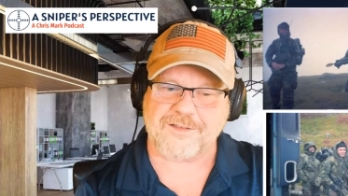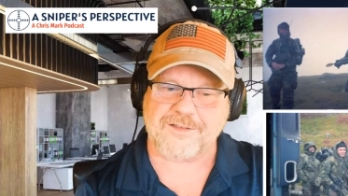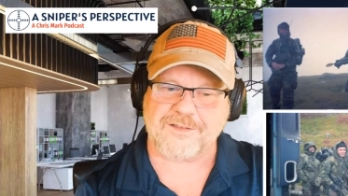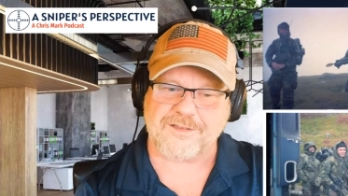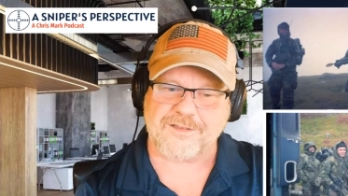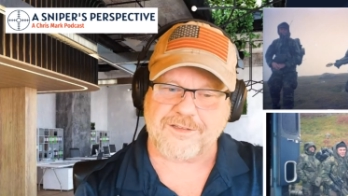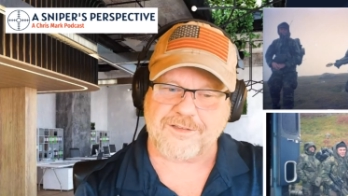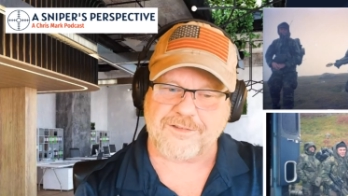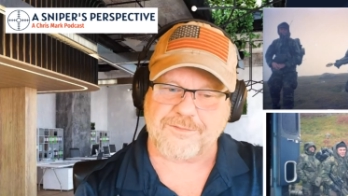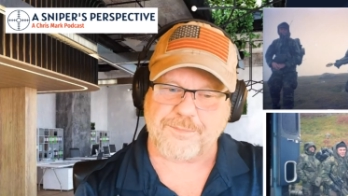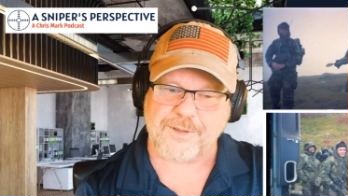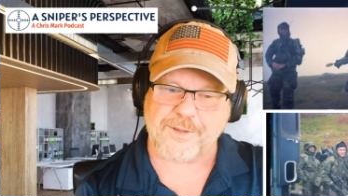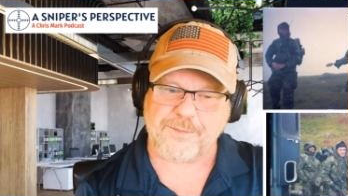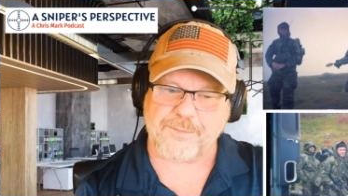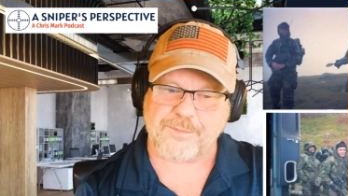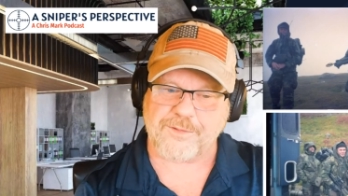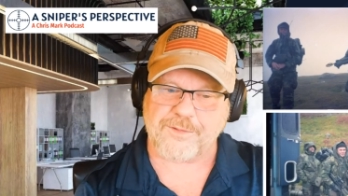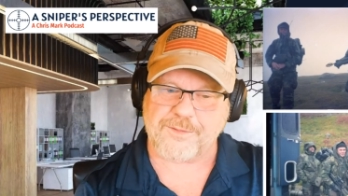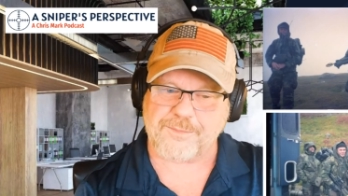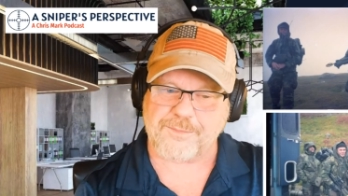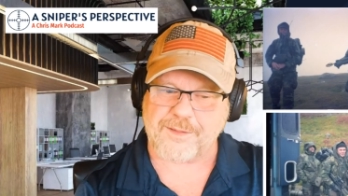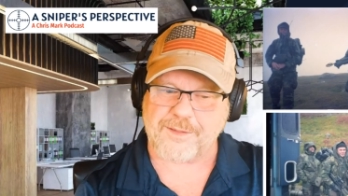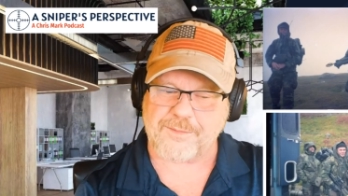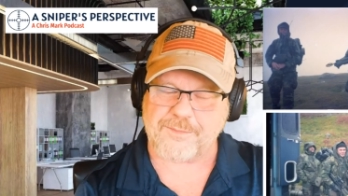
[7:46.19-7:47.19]
you people
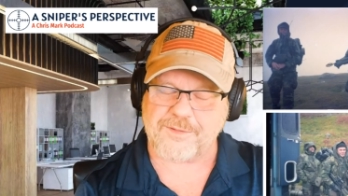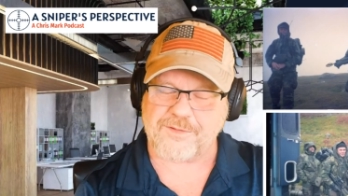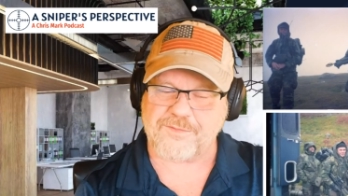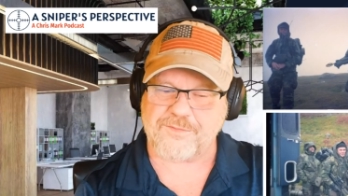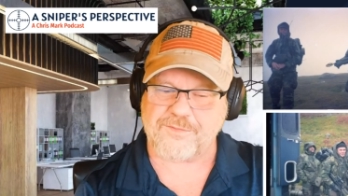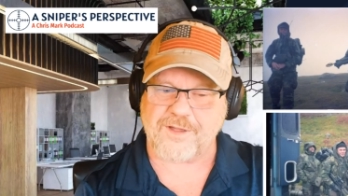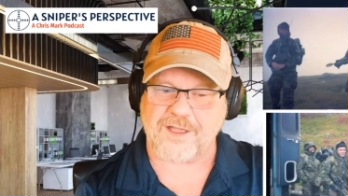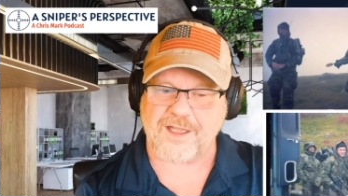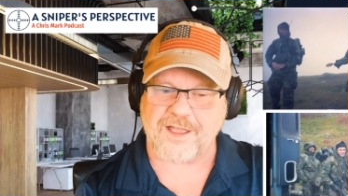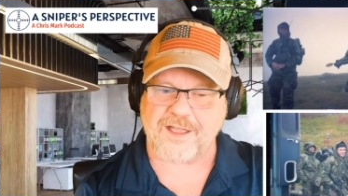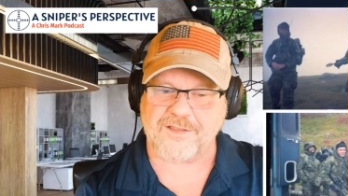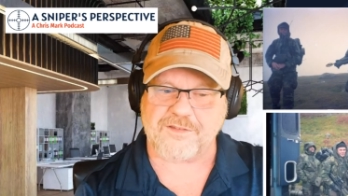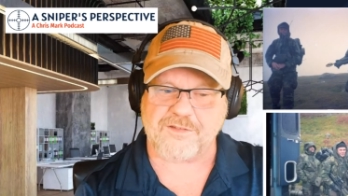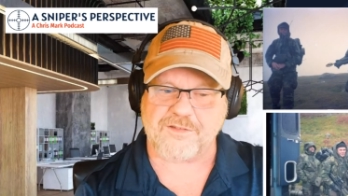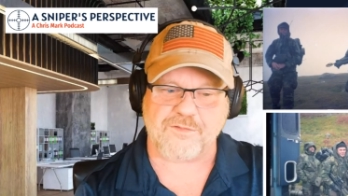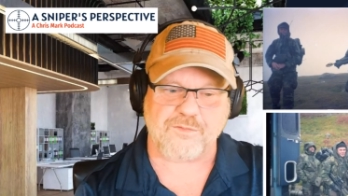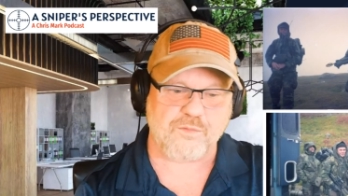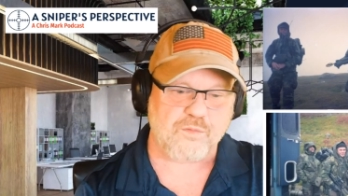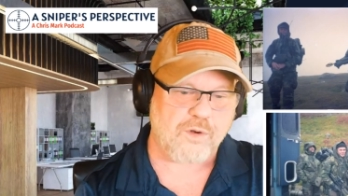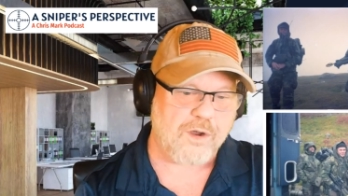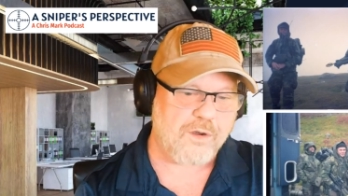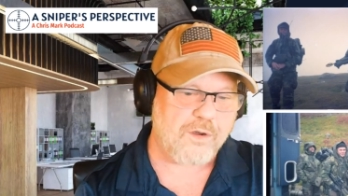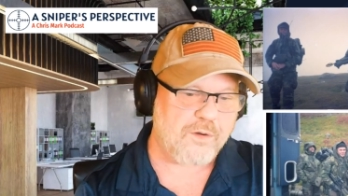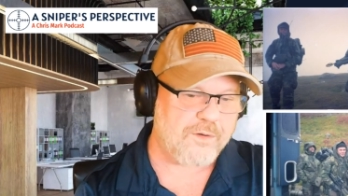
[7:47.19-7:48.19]
that may be fans of
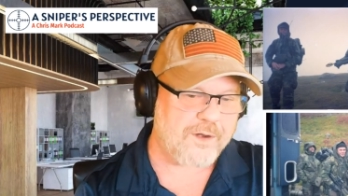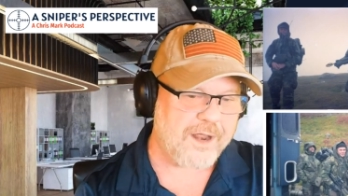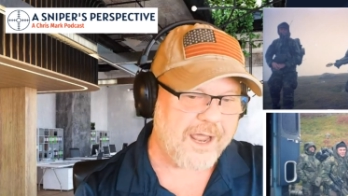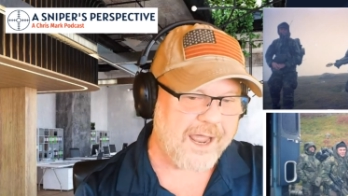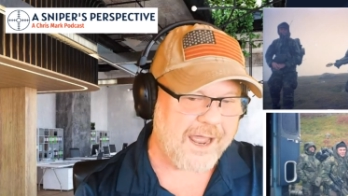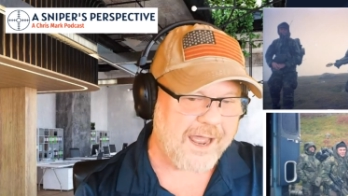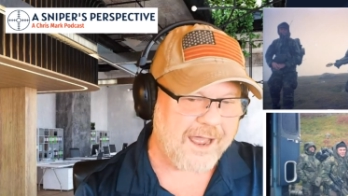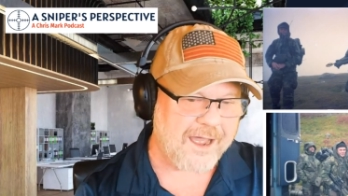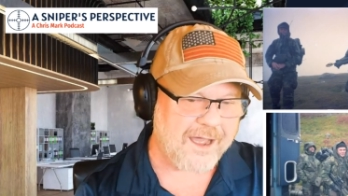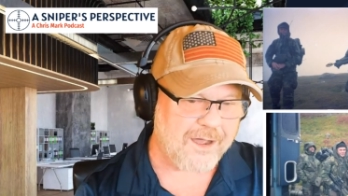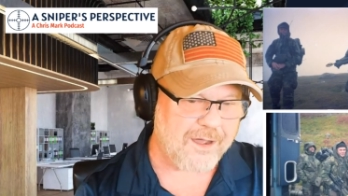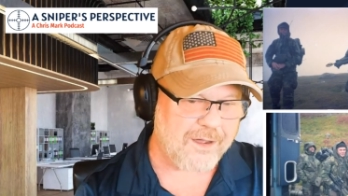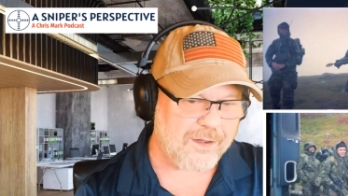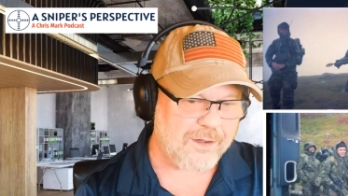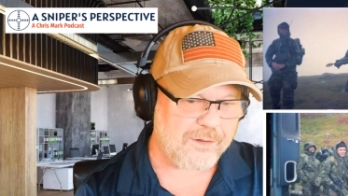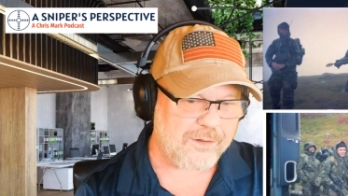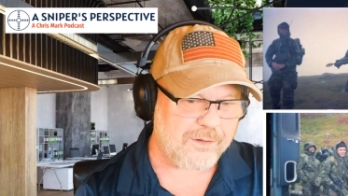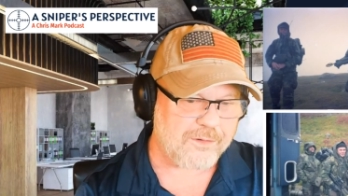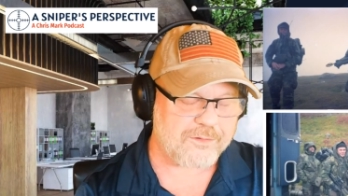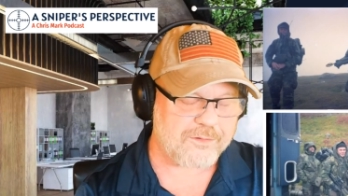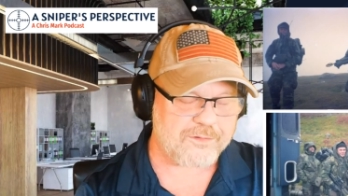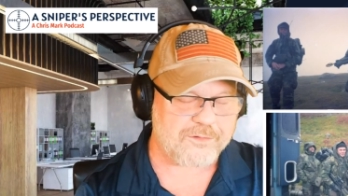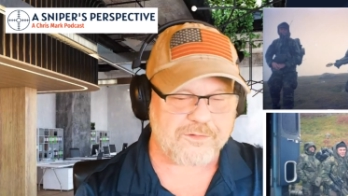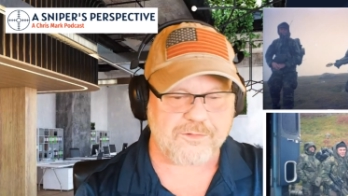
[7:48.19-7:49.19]

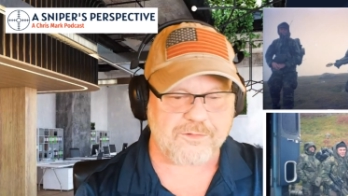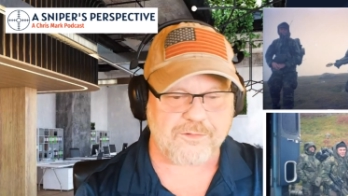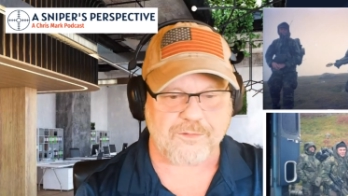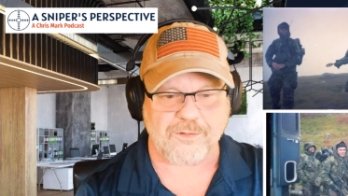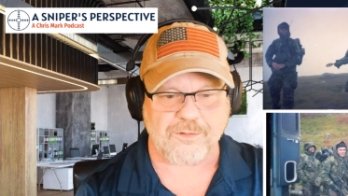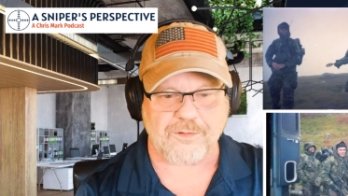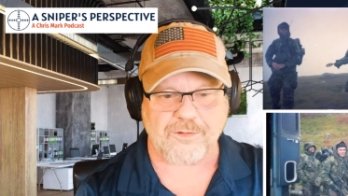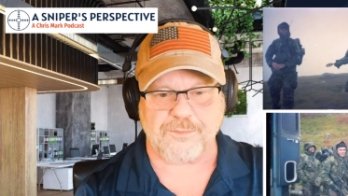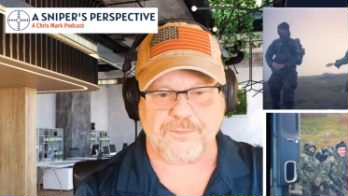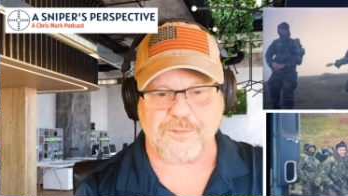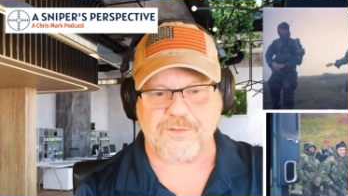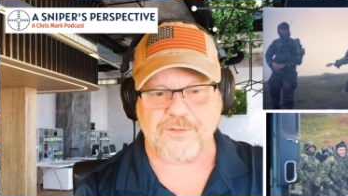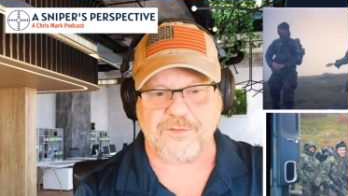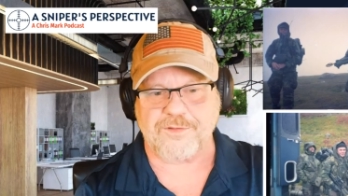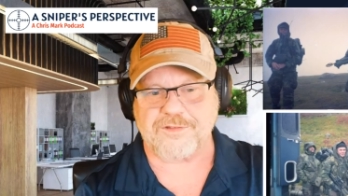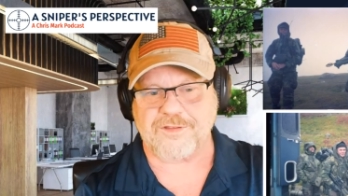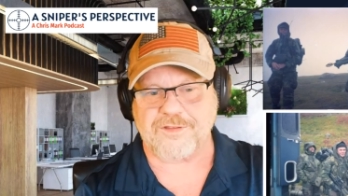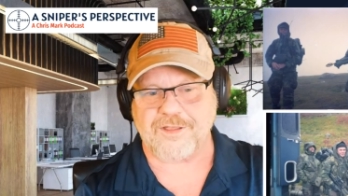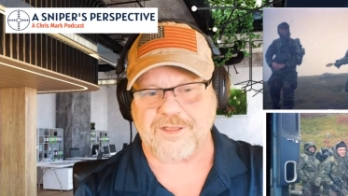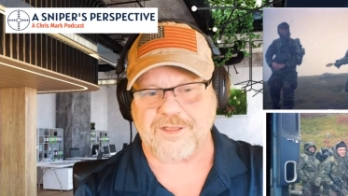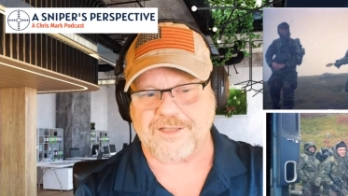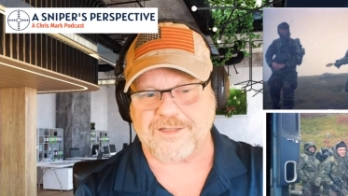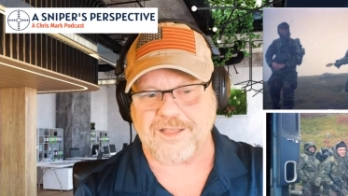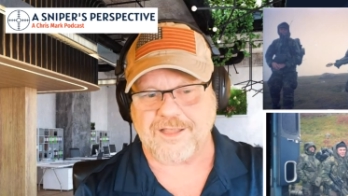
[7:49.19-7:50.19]
Roadhouse or movies
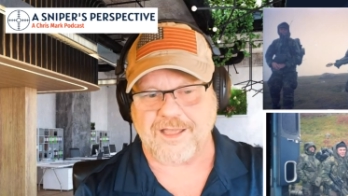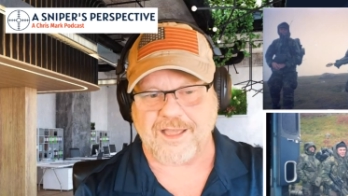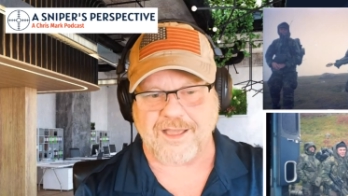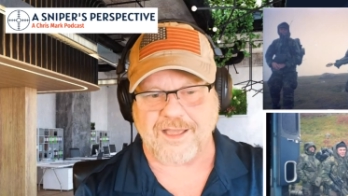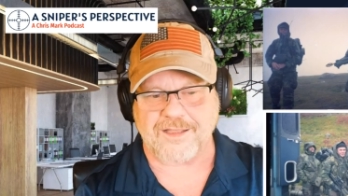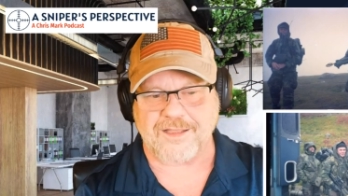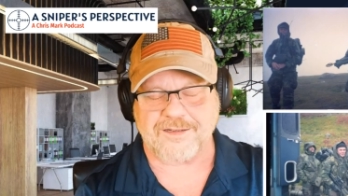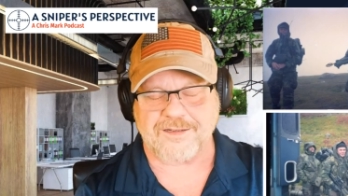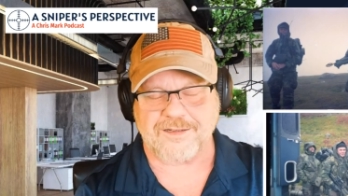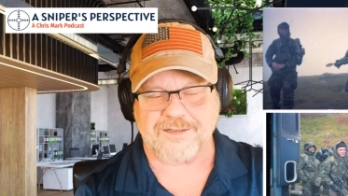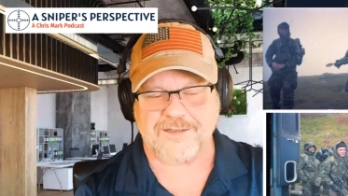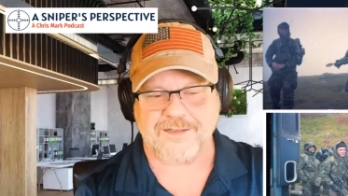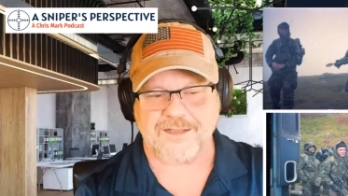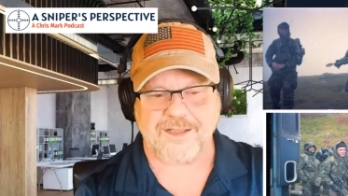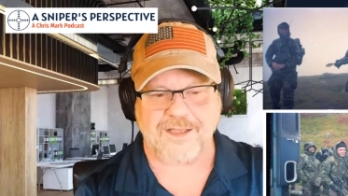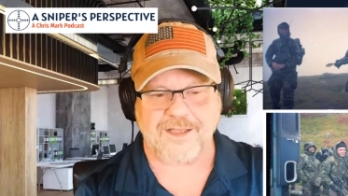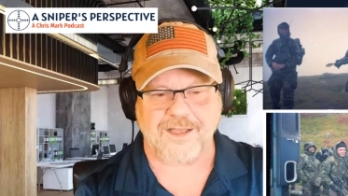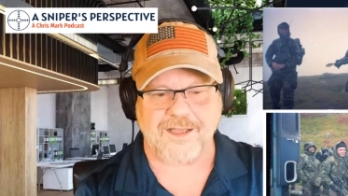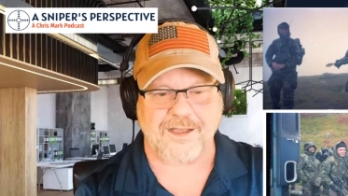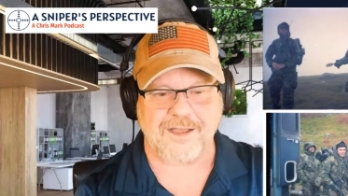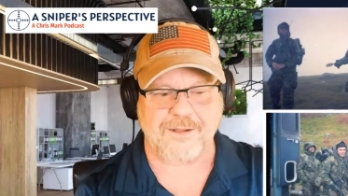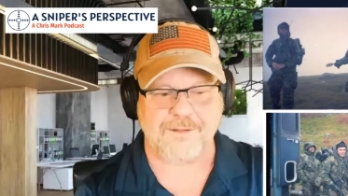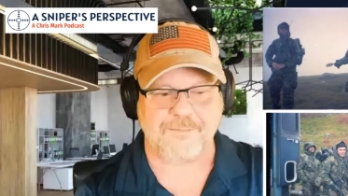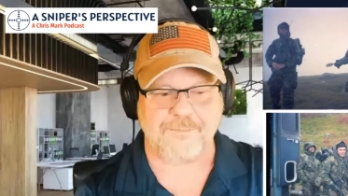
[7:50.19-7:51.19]
like that,
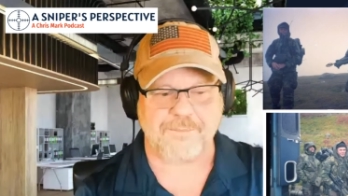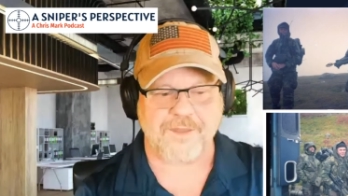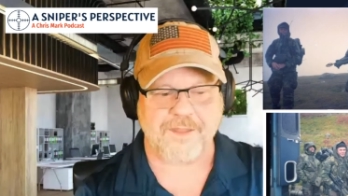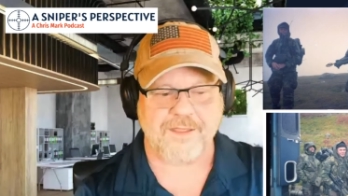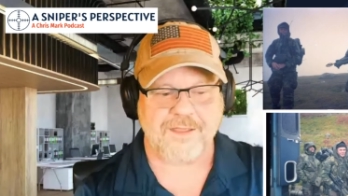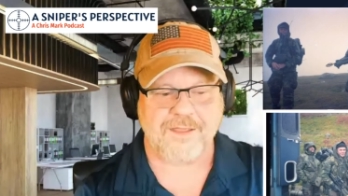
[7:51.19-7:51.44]
um,